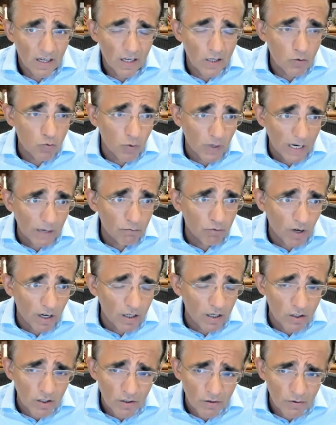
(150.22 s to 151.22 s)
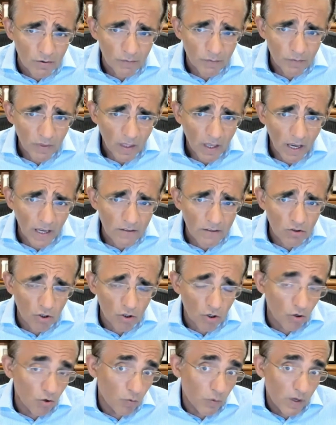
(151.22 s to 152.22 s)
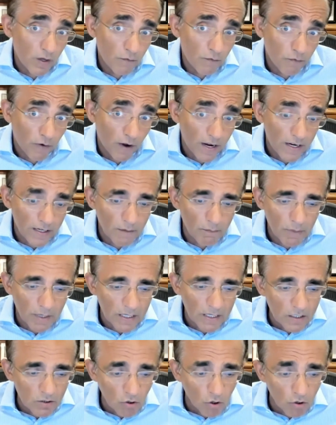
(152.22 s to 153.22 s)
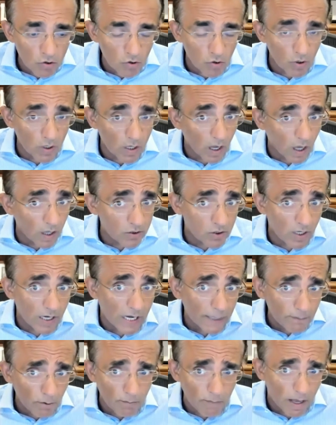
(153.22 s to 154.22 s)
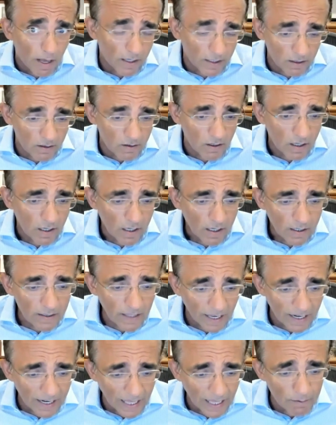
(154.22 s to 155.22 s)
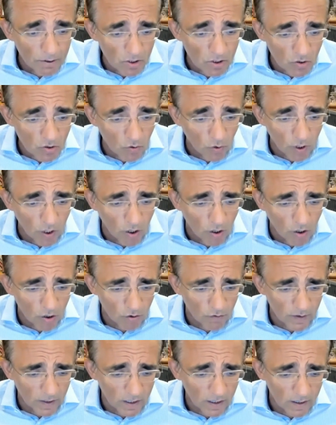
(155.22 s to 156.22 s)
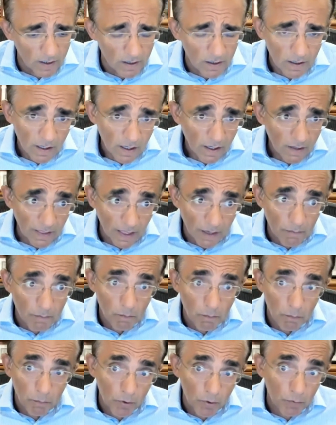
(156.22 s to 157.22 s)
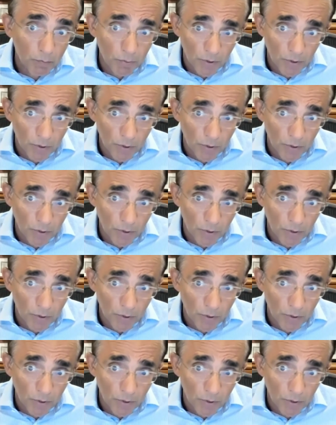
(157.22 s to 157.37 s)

is what I'm trying to do. And so we find, but there's also a larger labor market dynamics going on over here that put